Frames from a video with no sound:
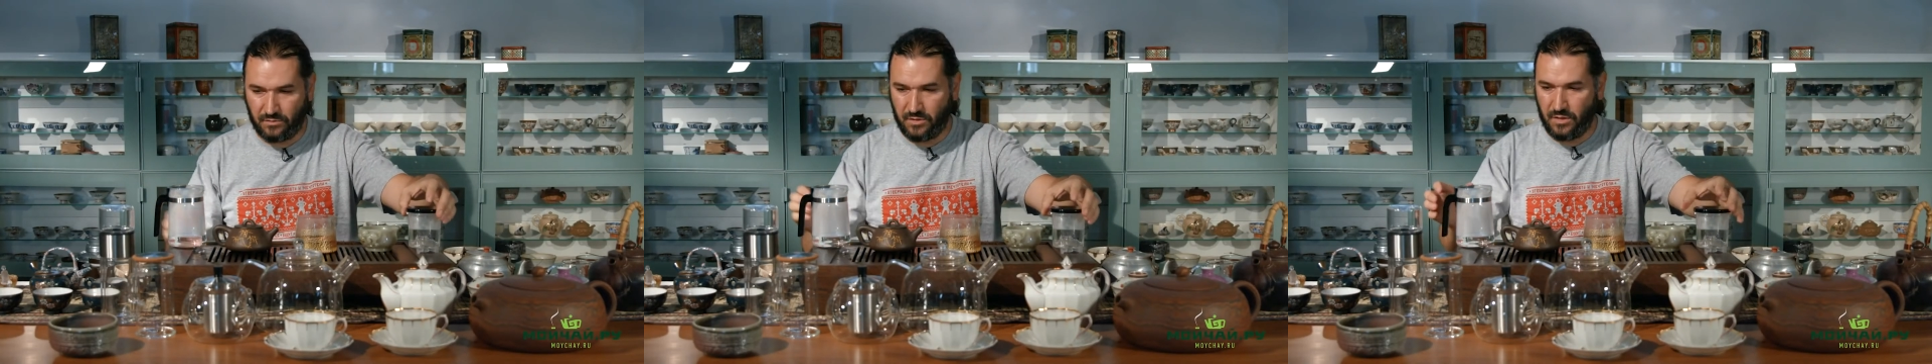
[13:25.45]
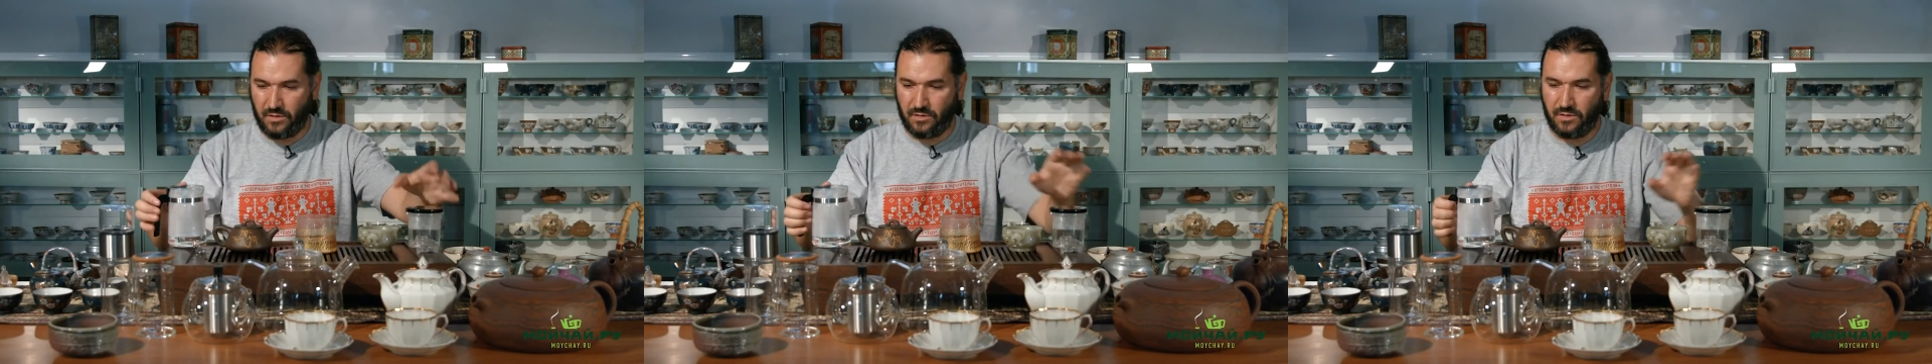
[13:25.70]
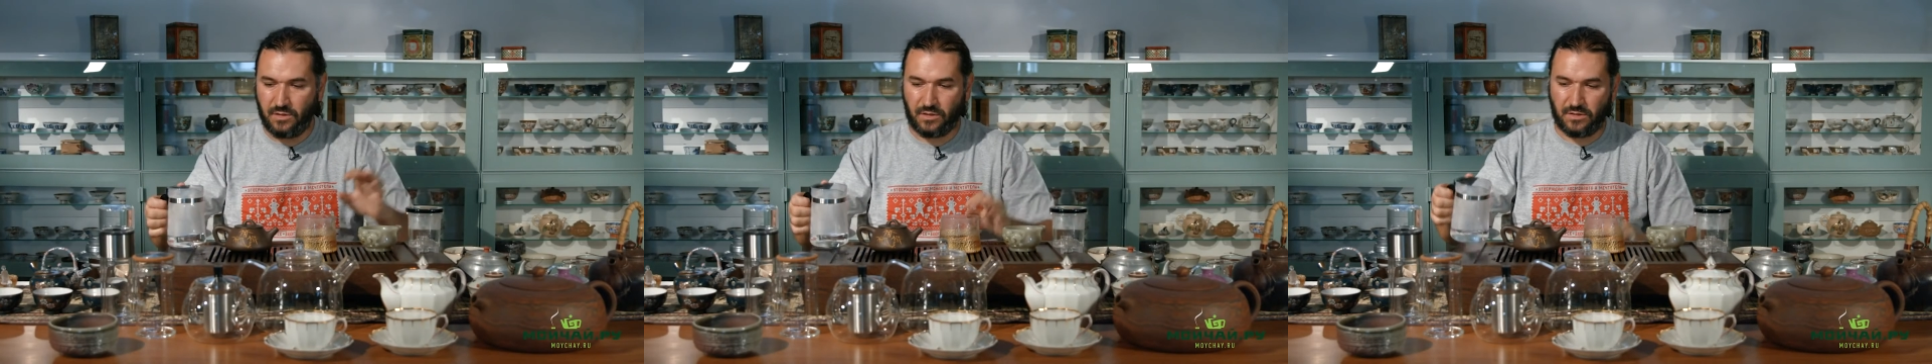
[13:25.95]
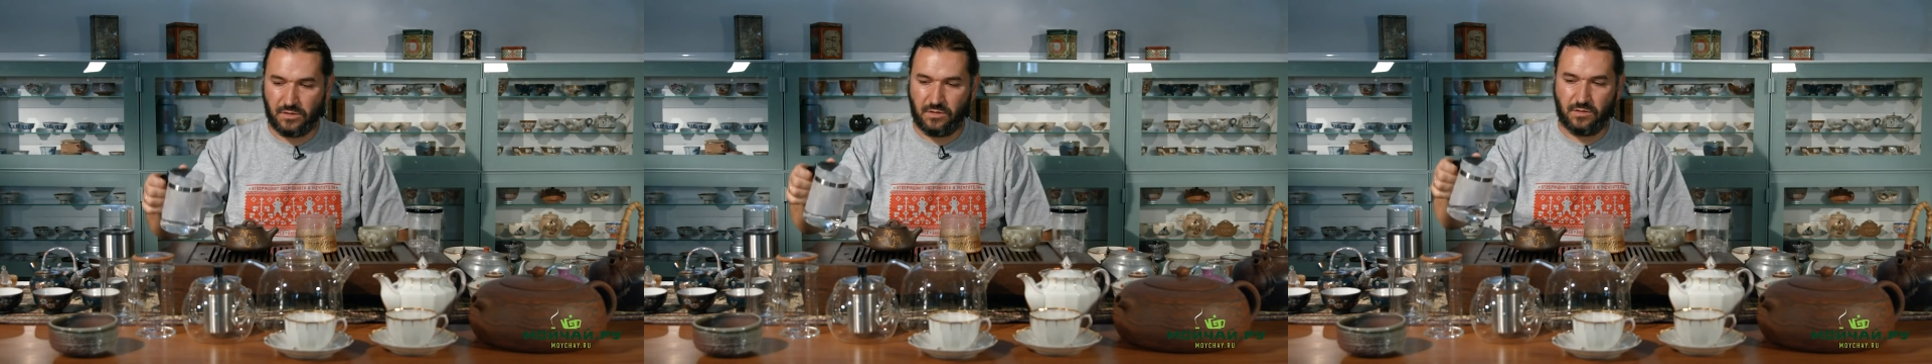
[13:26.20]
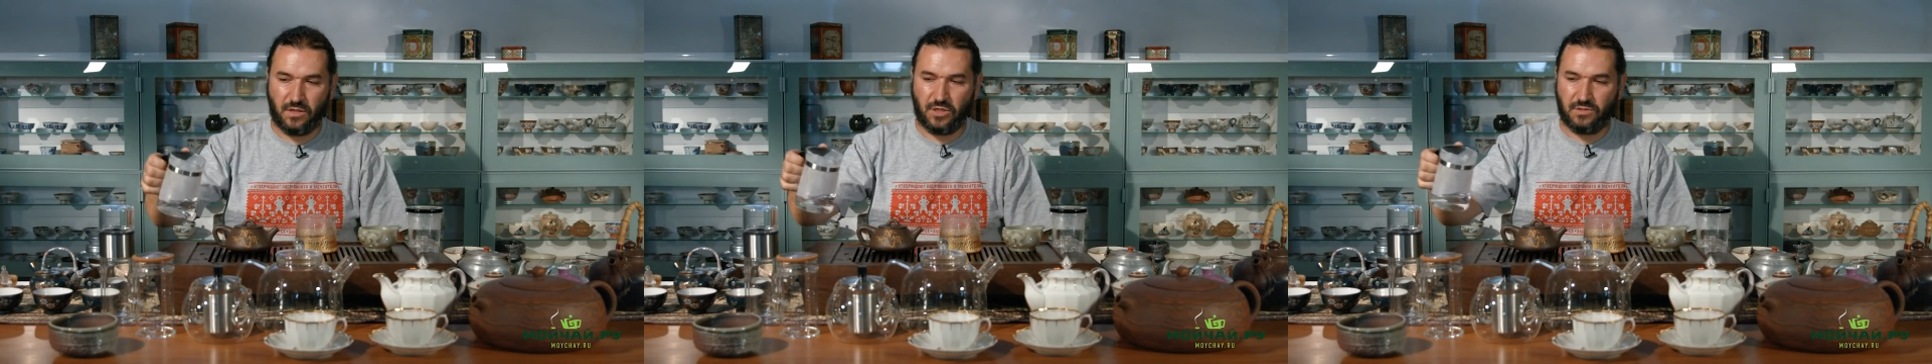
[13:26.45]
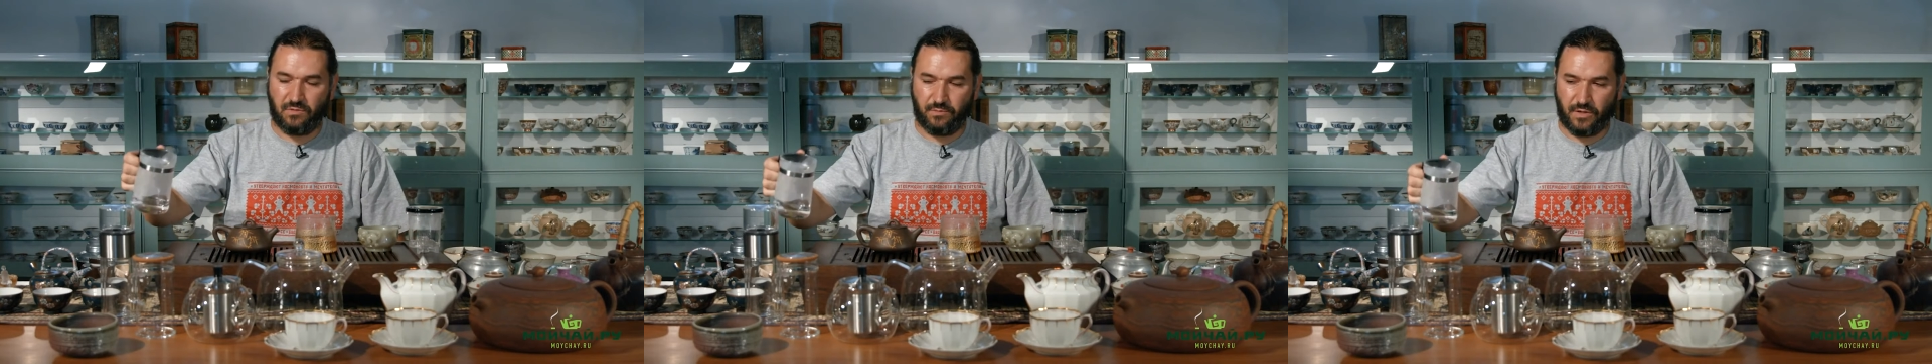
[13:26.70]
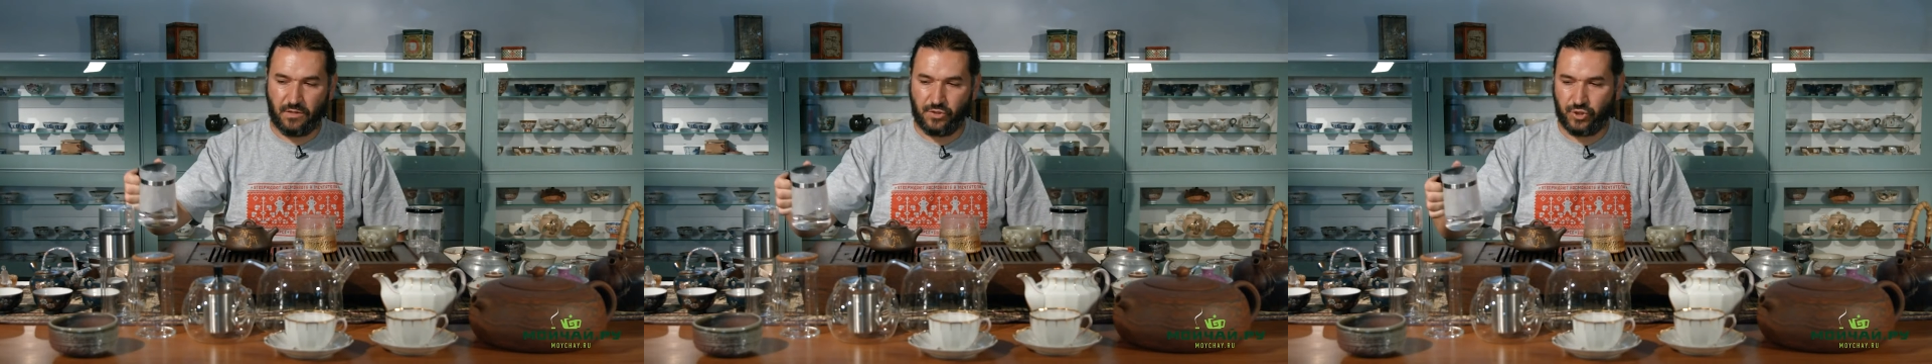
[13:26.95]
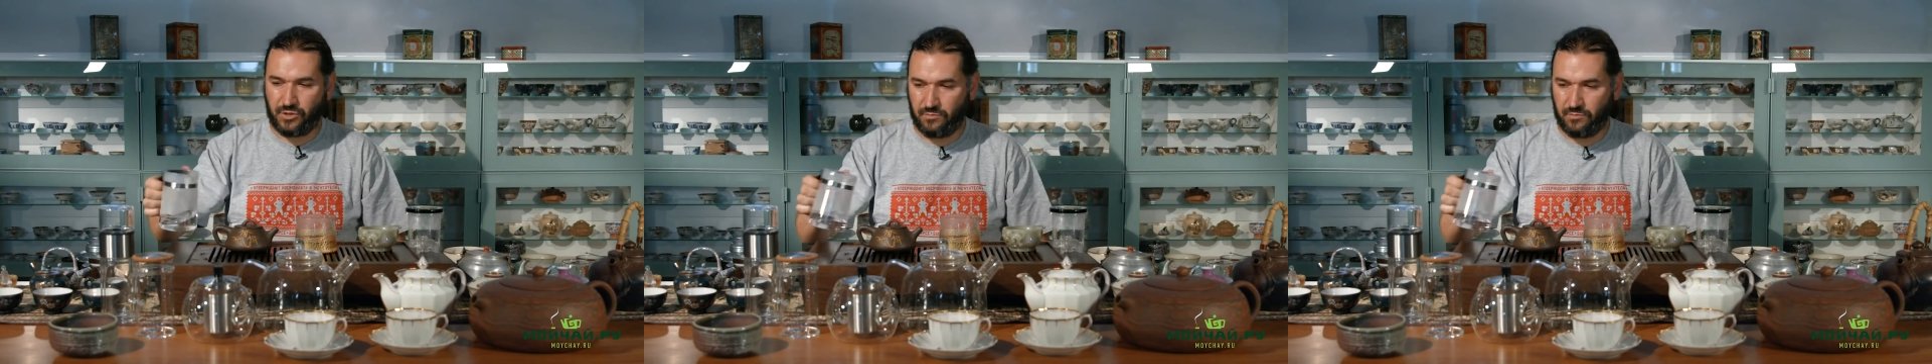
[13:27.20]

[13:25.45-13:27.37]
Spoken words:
cover it to keep the leaves warm,